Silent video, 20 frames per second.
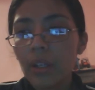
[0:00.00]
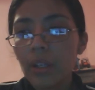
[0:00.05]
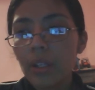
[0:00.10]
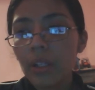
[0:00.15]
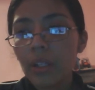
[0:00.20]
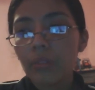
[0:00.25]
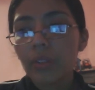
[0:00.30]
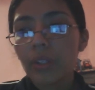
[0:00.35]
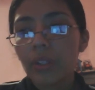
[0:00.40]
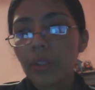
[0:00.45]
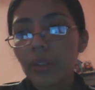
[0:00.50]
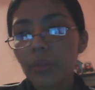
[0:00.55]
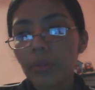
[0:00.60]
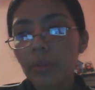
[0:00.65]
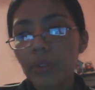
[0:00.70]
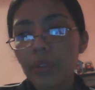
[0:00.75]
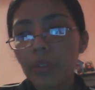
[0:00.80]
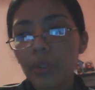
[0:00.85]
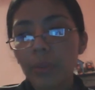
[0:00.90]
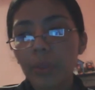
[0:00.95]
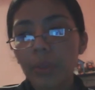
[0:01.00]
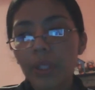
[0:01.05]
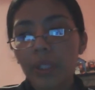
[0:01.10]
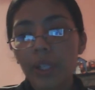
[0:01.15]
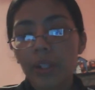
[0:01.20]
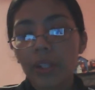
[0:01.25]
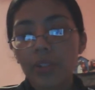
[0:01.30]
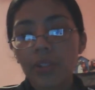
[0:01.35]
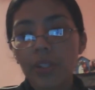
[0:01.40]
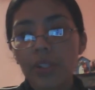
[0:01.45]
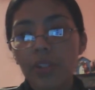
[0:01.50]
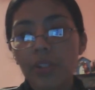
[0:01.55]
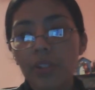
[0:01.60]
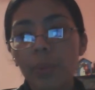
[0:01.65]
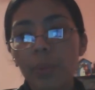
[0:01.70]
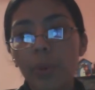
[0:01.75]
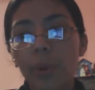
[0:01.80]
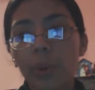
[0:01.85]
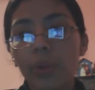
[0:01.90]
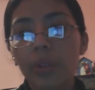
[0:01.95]
Effective risk communication is
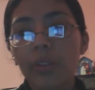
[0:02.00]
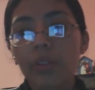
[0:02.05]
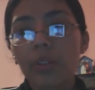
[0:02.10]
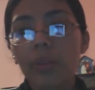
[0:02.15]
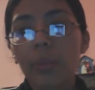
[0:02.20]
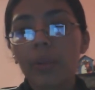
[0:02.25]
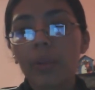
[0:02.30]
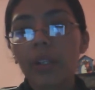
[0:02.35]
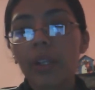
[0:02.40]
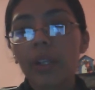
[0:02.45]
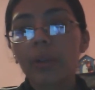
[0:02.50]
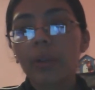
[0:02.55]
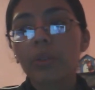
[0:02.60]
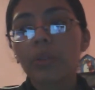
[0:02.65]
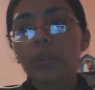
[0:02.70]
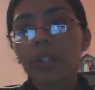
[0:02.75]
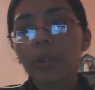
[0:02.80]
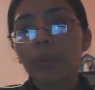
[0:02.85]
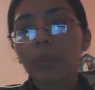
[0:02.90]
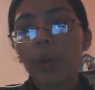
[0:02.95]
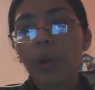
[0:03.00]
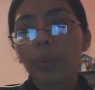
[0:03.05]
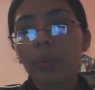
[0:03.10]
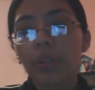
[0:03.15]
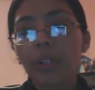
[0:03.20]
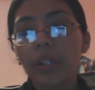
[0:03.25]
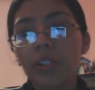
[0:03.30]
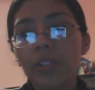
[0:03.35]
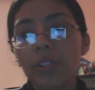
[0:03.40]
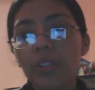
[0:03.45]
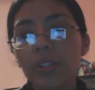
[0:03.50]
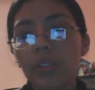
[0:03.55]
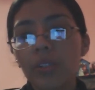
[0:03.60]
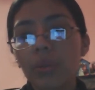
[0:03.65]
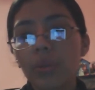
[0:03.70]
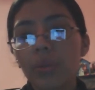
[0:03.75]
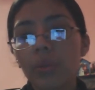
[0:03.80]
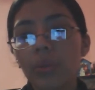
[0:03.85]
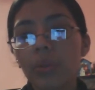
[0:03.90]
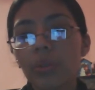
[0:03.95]
important among elderly populations in
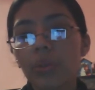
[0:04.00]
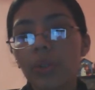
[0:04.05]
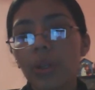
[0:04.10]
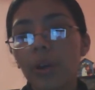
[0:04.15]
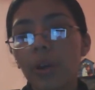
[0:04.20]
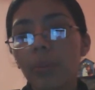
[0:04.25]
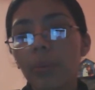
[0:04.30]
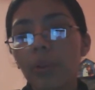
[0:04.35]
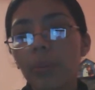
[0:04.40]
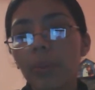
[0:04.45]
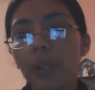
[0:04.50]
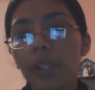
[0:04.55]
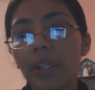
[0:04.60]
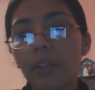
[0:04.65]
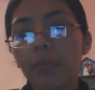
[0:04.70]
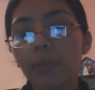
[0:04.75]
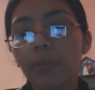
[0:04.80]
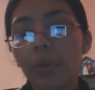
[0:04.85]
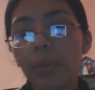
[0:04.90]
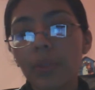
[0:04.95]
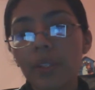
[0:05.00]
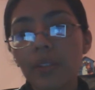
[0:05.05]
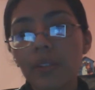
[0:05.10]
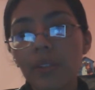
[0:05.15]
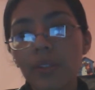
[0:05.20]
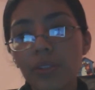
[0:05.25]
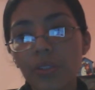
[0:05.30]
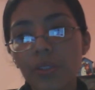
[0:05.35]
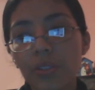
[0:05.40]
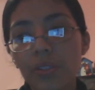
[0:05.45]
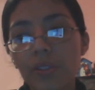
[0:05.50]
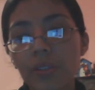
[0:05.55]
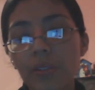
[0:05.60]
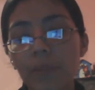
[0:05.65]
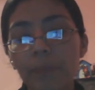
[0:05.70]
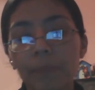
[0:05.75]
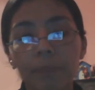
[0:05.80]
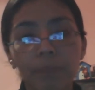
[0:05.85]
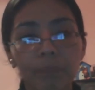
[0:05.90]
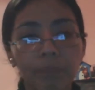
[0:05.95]
order to help them make informed decisions,
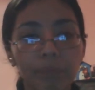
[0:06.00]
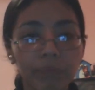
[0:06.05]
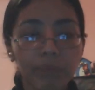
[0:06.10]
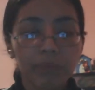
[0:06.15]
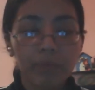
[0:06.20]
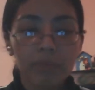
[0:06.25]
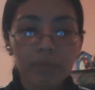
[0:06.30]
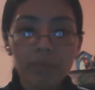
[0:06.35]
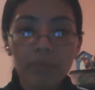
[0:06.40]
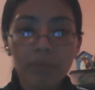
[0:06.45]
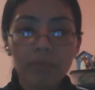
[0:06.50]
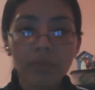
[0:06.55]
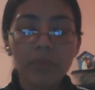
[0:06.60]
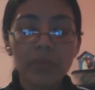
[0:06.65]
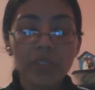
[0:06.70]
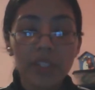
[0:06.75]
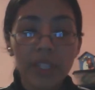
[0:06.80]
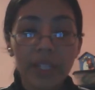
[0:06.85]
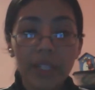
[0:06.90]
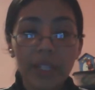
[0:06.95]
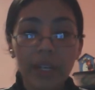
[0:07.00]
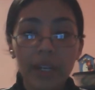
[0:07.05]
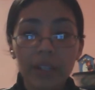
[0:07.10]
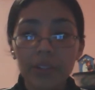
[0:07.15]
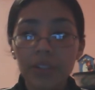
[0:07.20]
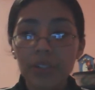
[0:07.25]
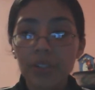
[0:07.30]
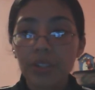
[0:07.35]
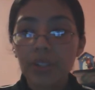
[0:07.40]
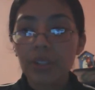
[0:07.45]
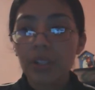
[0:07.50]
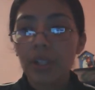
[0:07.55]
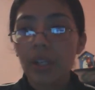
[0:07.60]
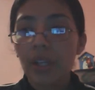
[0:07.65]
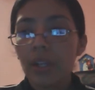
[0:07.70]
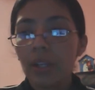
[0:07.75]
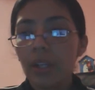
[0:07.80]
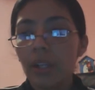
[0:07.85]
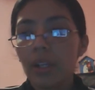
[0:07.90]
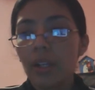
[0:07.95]
take action,
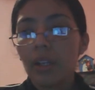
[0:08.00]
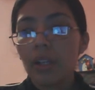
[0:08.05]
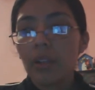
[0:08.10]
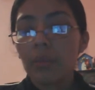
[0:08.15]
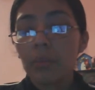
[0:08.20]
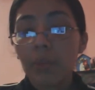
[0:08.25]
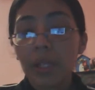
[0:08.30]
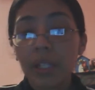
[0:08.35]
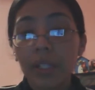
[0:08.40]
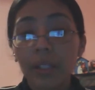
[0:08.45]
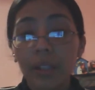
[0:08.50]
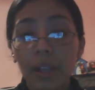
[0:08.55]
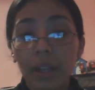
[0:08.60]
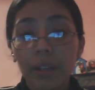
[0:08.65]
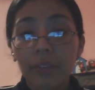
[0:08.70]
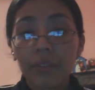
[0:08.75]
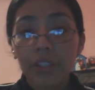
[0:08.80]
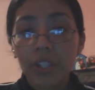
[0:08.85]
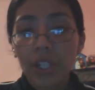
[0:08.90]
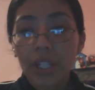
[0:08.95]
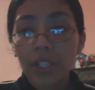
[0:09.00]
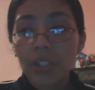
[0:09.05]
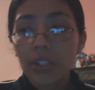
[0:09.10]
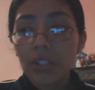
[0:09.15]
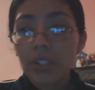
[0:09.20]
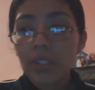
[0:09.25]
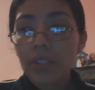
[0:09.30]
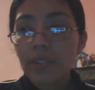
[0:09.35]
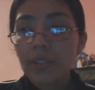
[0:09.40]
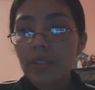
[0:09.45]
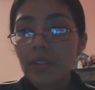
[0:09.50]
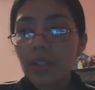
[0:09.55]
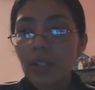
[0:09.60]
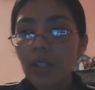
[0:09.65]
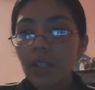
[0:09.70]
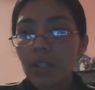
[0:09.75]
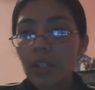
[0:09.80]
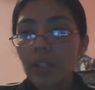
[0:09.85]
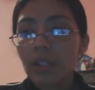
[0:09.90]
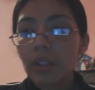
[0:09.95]
make life changes,
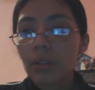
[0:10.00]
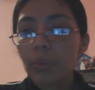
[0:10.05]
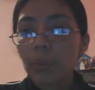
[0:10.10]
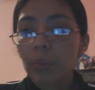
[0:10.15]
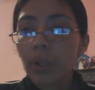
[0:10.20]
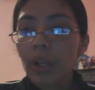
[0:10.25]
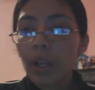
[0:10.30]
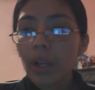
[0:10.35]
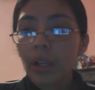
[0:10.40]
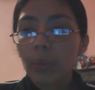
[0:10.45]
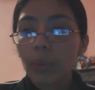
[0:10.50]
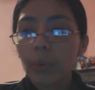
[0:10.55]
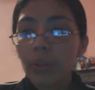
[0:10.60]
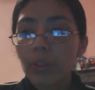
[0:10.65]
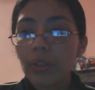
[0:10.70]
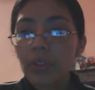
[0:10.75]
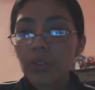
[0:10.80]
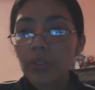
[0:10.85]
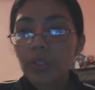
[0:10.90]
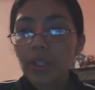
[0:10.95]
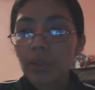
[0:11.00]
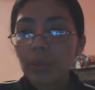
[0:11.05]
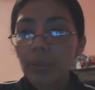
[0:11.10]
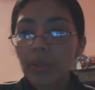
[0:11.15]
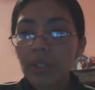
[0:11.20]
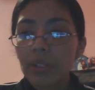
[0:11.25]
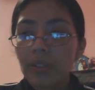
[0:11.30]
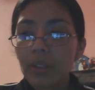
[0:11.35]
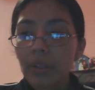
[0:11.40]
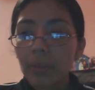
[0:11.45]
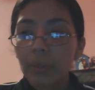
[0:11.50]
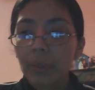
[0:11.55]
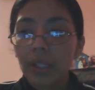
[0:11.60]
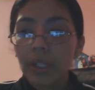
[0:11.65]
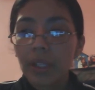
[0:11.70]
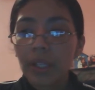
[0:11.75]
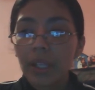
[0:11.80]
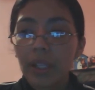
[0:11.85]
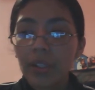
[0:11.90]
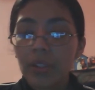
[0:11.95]
comply with treatment and
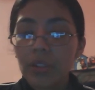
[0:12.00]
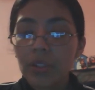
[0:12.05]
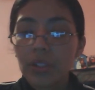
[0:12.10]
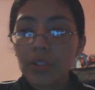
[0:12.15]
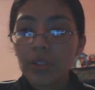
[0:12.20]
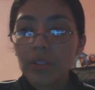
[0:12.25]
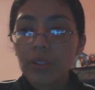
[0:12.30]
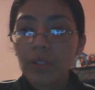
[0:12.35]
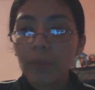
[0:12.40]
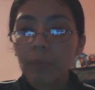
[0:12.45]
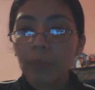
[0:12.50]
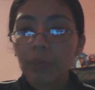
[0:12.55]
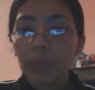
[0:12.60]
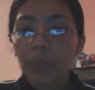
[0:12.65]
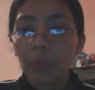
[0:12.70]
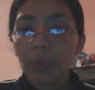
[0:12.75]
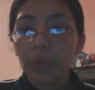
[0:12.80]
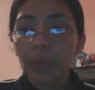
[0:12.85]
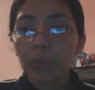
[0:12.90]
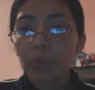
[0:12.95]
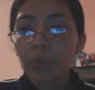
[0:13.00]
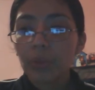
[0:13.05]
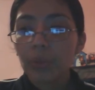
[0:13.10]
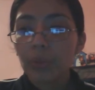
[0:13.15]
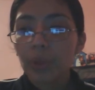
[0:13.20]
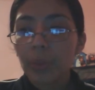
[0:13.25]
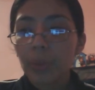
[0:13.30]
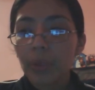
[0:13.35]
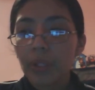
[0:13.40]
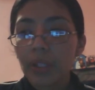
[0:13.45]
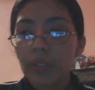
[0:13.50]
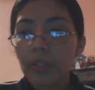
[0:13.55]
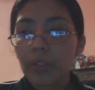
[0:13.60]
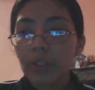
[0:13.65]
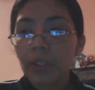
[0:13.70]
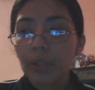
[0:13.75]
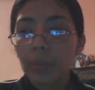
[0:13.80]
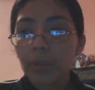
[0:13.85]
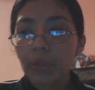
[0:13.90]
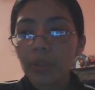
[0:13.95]
medications, reduce morbidity
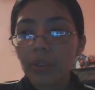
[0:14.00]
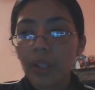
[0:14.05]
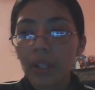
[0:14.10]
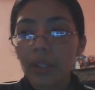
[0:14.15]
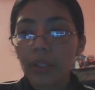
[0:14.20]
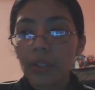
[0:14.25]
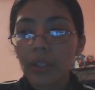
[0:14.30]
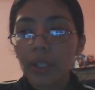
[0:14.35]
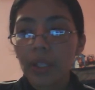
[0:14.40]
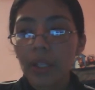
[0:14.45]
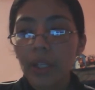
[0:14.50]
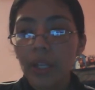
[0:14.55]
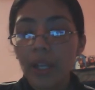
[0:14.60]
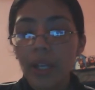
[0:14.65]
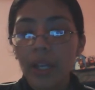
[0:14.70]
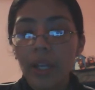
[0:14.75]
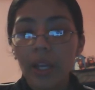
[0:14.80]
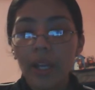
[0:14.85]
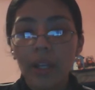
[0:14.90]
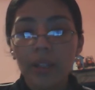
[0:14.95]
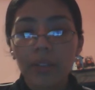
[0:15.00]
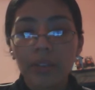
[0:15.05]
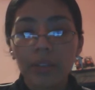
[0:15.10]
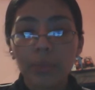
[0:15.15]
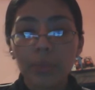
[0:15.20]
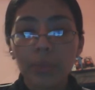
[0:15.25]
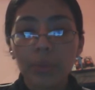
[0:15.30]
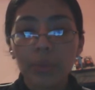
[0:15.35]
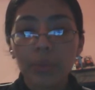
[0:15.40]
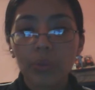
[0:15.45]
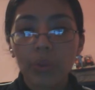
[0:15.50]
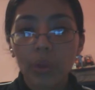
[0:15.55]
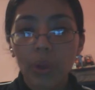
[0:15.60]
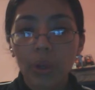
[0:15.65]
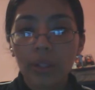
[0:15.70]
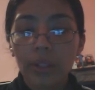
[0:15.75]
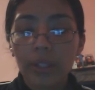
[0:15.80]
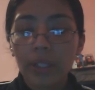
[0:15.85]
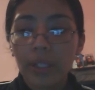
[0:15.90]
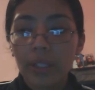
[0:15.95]
and mortality, and improve
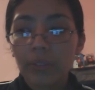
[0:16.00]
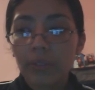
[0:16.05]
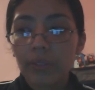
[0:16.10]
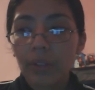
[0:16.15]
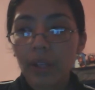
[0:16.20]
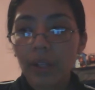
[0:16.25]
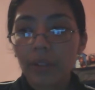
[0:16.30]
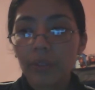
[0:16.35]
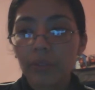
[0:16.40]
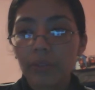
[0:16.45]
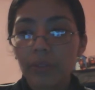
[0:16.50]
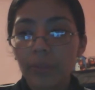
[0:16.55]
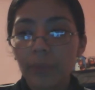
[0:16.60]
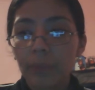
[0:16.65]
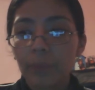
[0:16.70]
quality of life.